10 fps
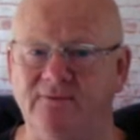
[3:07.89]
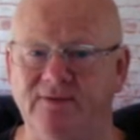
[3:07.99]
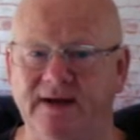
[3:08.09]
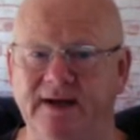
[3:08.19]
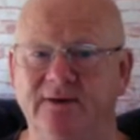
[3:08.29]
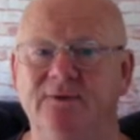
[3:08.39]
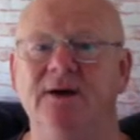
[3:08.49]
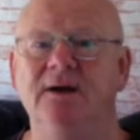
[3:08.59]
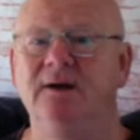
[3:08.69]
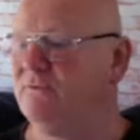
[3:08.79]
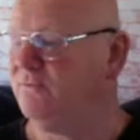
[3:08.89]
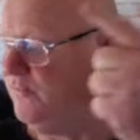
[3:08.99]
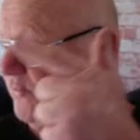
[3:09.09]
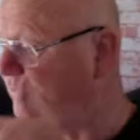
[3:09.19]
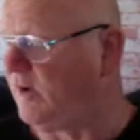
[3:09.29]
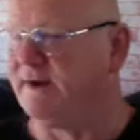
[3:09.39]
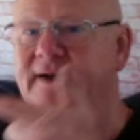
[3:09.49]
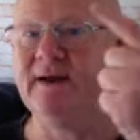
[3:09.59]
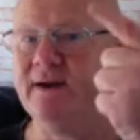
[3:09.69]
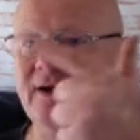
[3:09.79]
the video, right
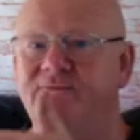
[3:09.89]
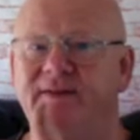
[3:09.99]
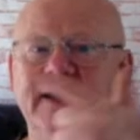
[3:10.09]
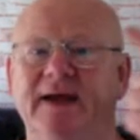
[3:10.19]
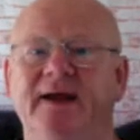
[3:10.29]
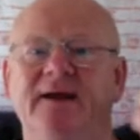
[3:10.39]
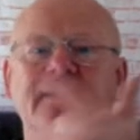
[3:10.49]
down over there.